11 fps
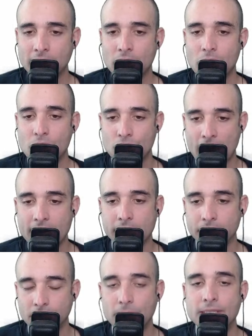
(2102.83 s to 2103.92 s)
on their
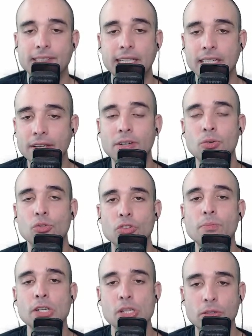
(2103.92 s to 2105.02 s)
shadows, which is another
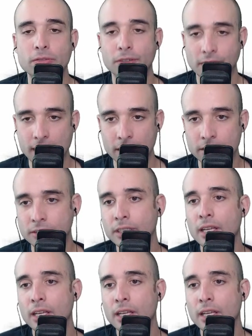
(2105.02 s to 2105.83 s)
super useful skill.